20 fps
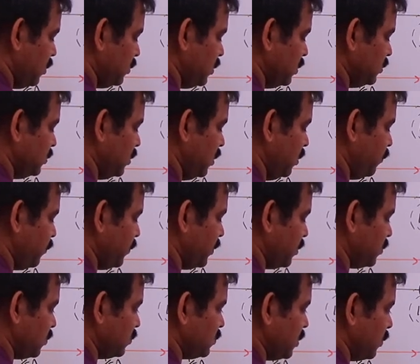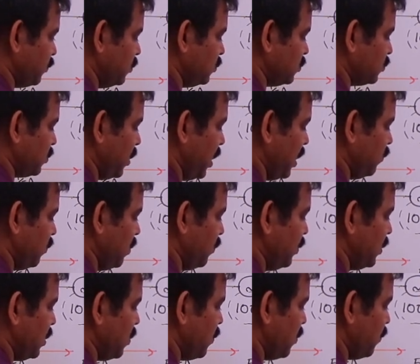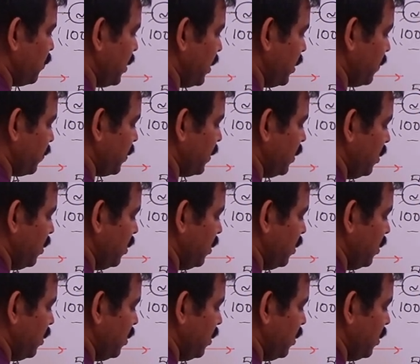The self-inductance of this coil will be given by